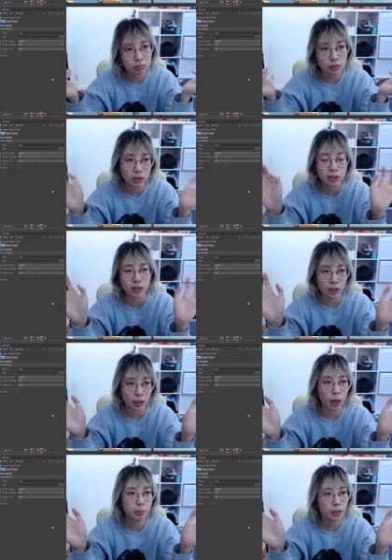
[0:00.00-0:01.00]
This is just like an
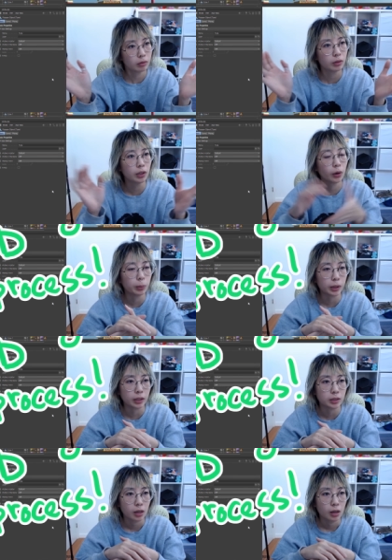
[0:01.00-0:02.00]
update video
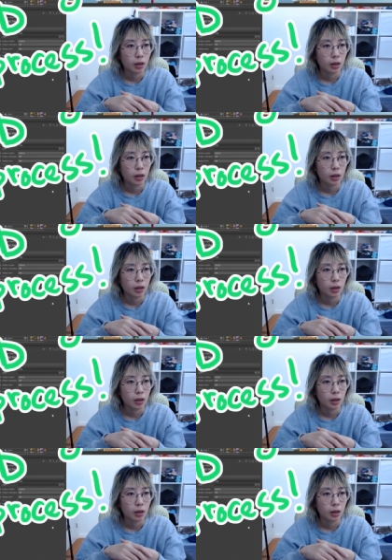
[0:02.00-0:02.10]
because